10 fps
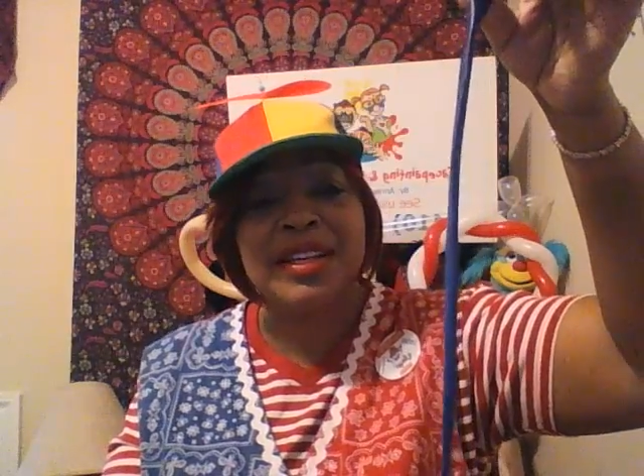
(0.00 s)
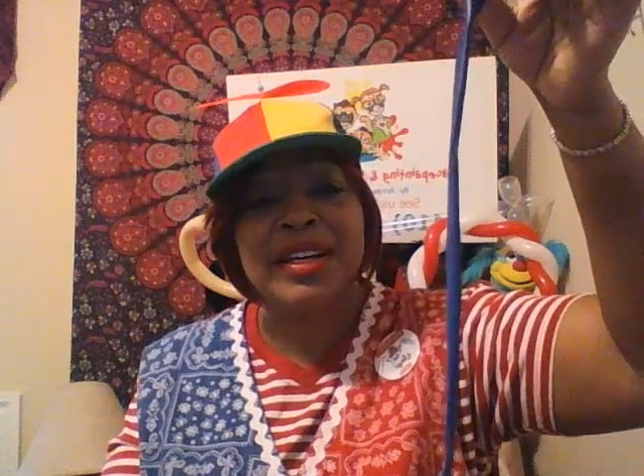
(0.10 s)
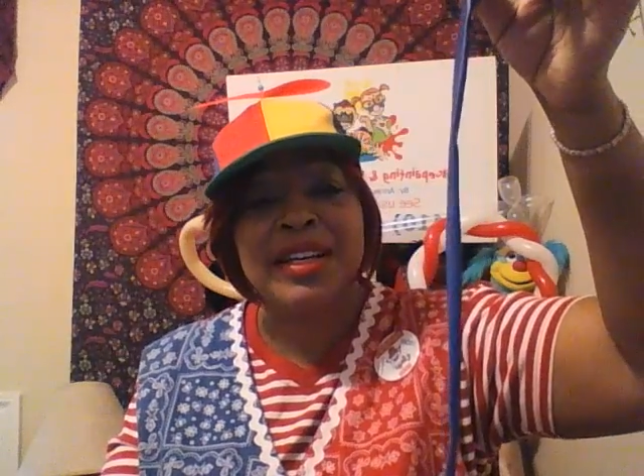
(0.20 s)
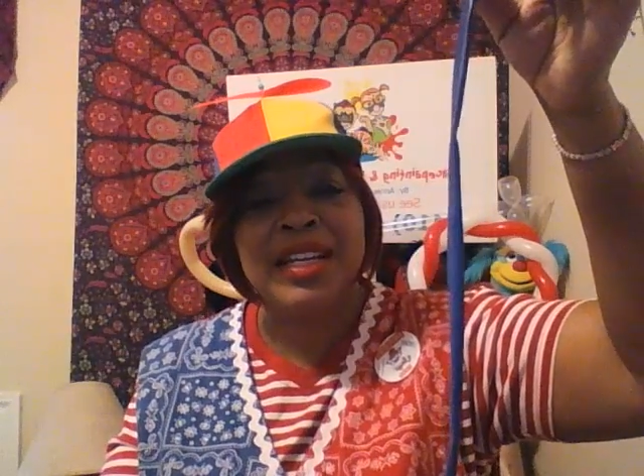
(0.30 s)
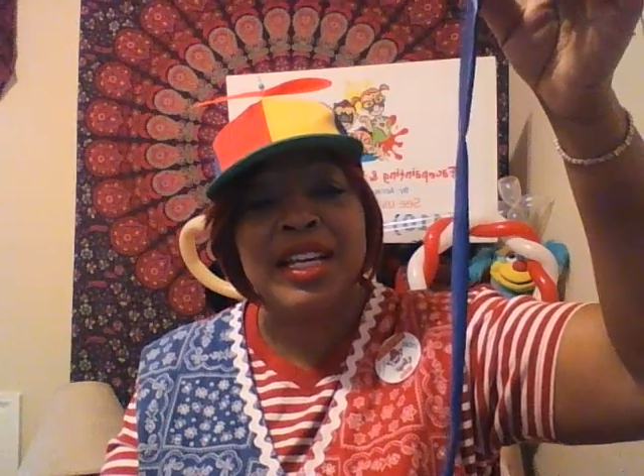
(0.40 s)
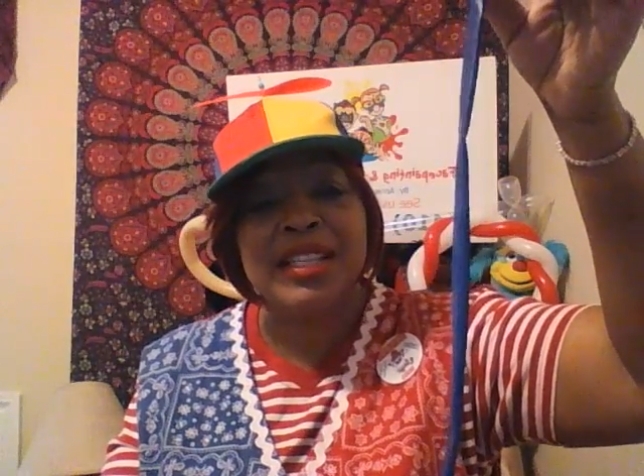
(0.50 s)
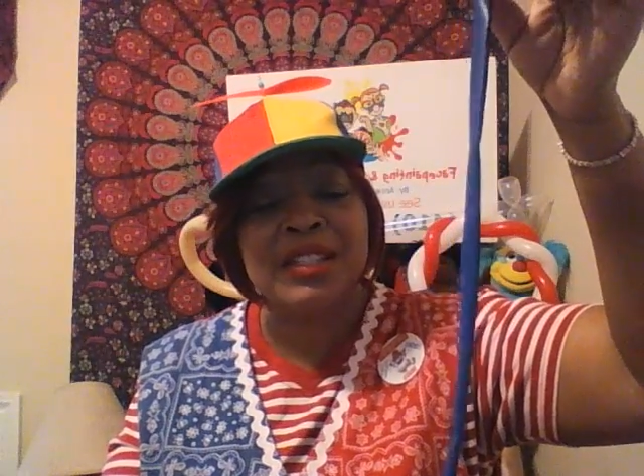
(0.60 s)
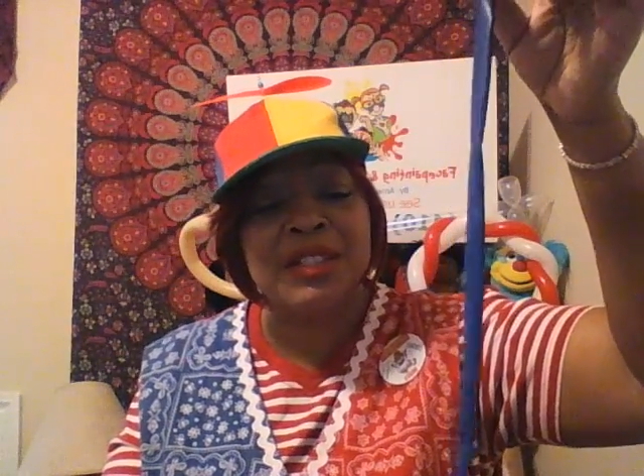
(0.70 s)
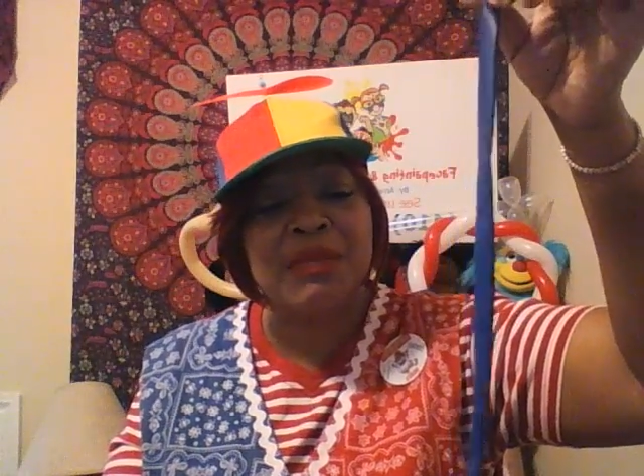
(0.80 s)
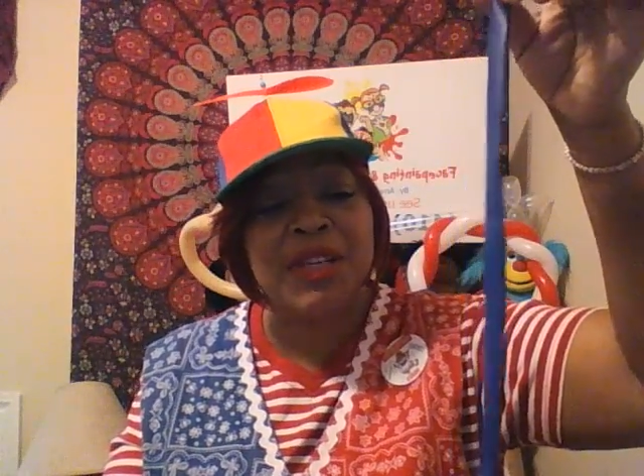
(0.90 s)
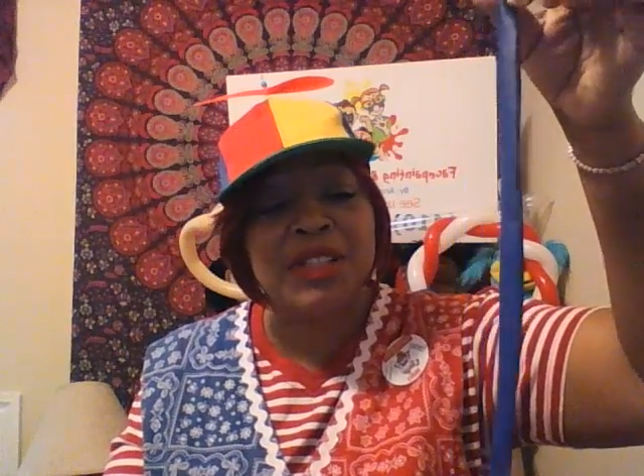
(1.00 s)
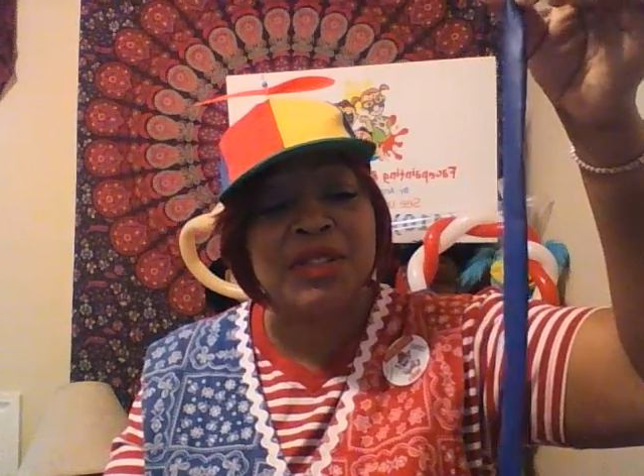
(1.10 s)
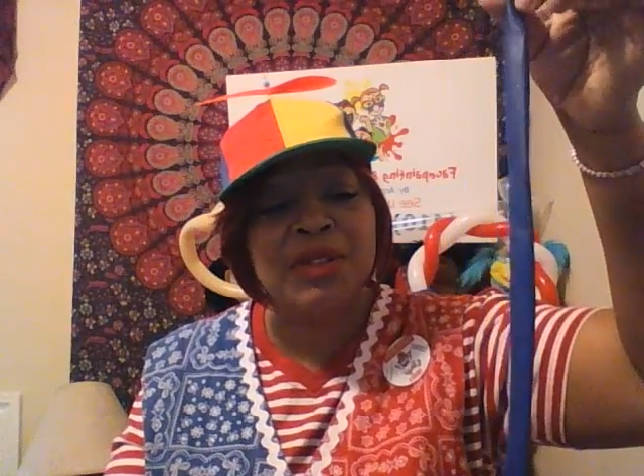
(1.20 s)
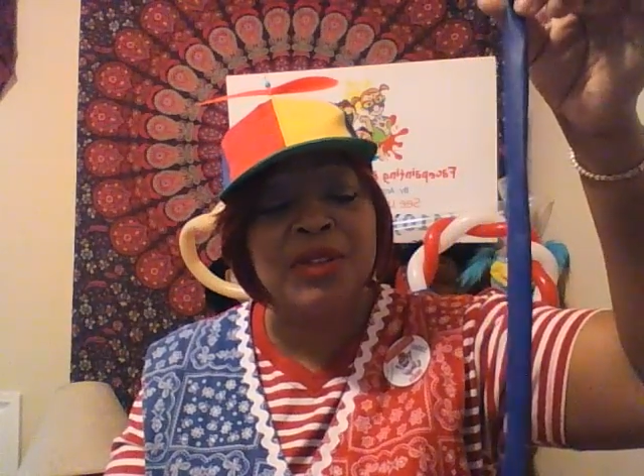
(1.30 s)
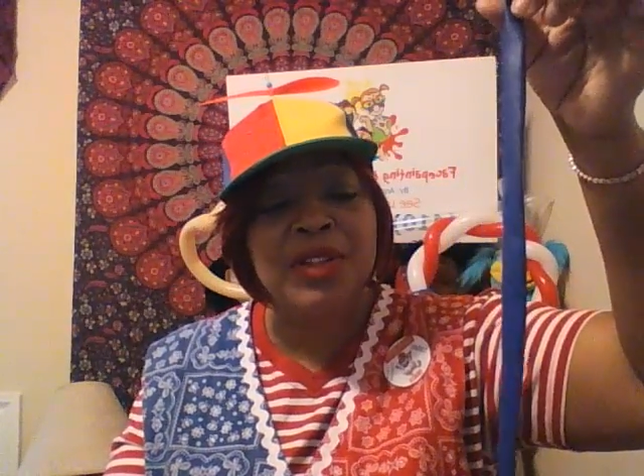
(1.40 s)
It has a
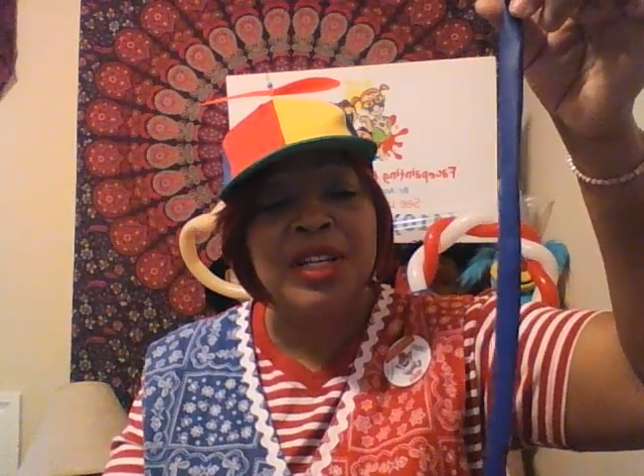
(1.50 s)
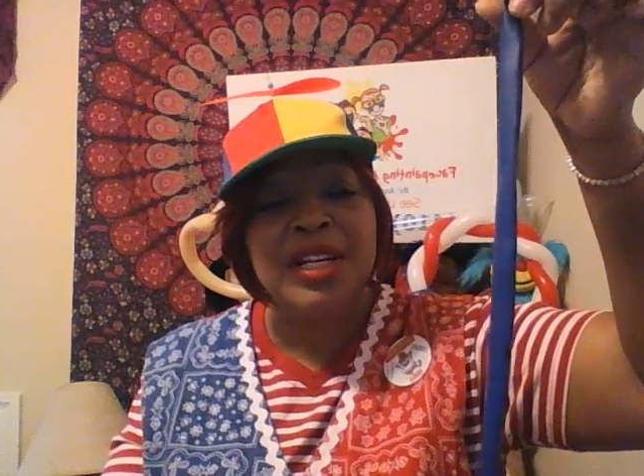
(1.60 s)
special